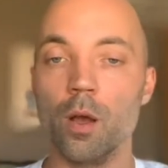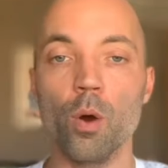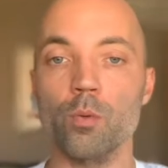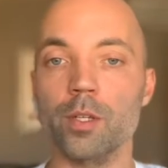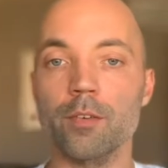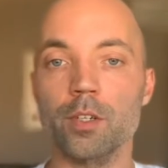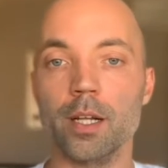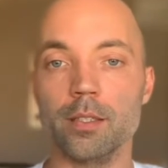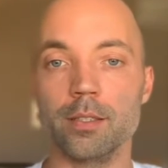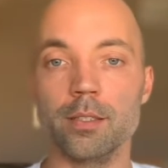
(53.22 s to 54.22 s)
or whatever
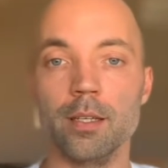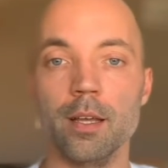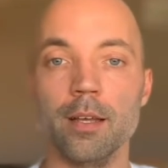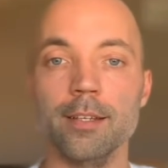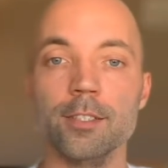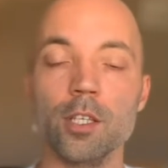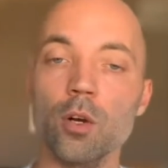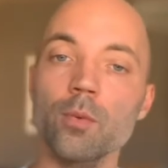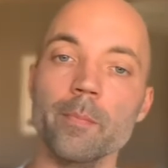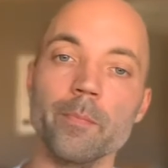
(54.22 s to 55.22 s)
else.
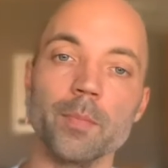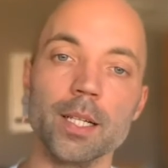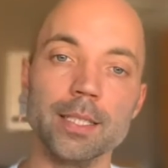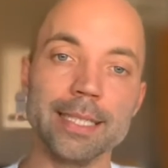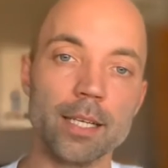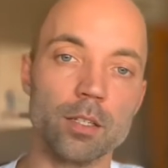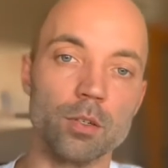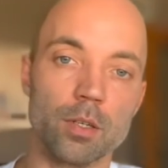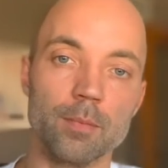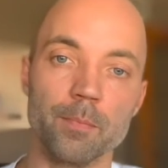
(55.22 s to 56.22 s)
So let's take a
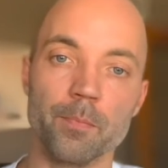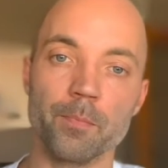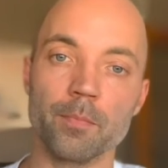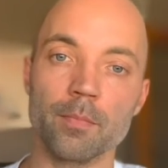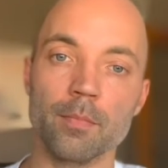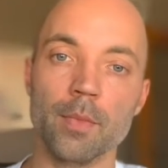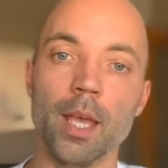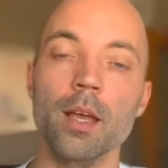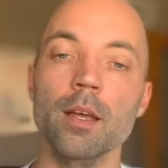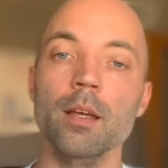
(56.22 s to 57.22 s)
look.
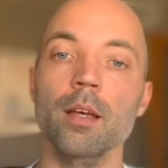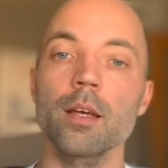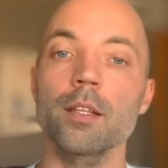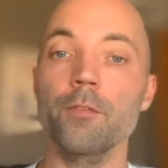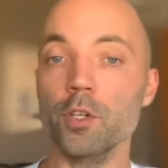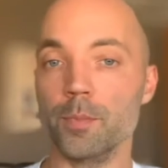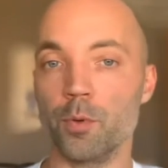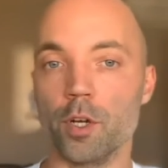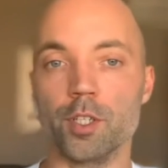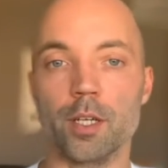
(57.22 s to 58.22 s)
The first
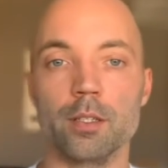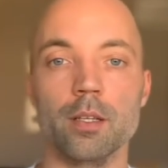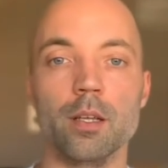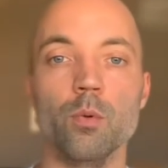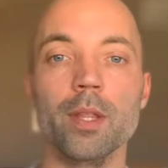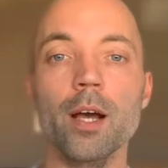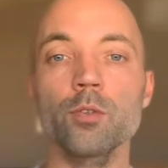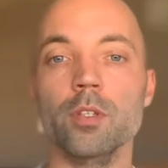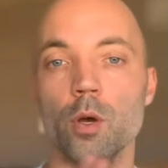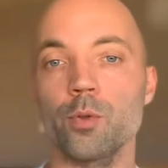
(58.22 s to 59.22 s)
project,
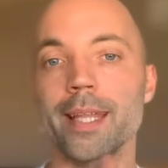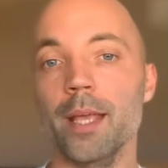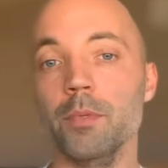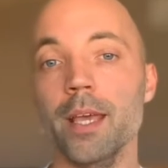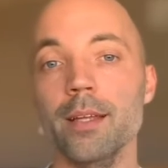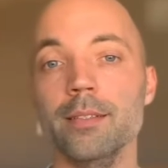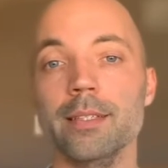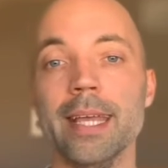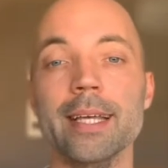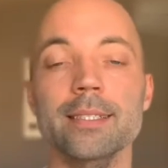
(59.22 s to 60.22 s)
without code name yet,
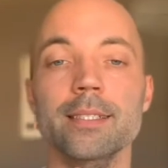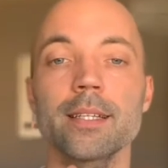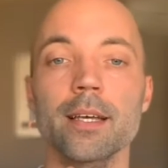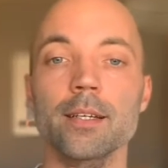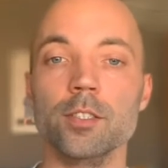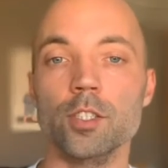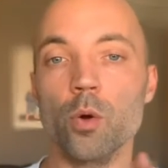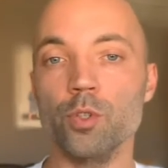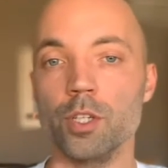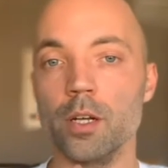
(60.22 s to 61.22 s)
it's the
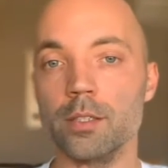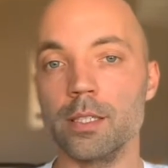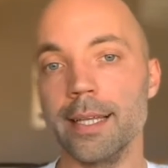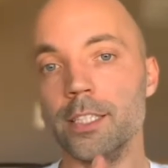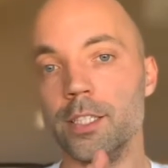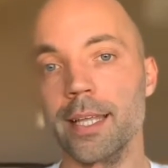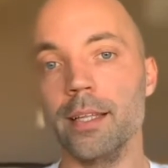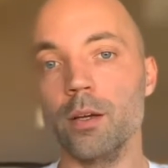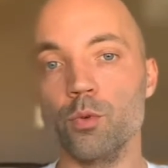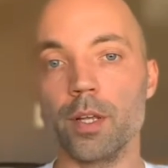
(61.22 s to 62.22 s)
social slash
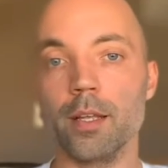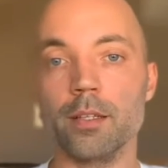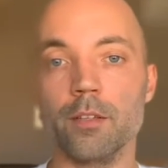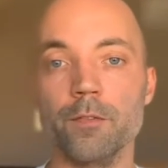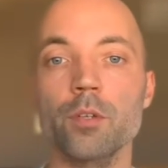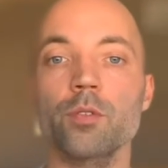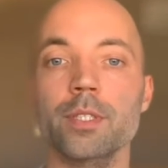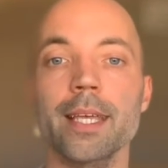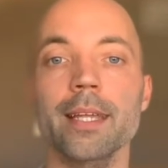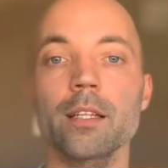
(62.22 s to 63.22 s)
data oriented figure
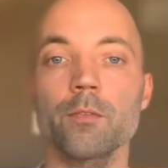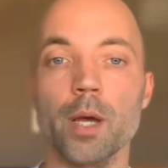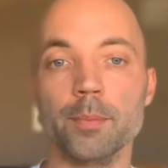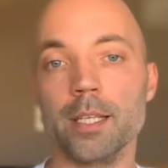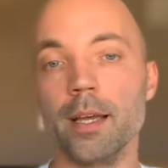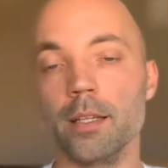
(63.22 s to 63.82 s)
skating website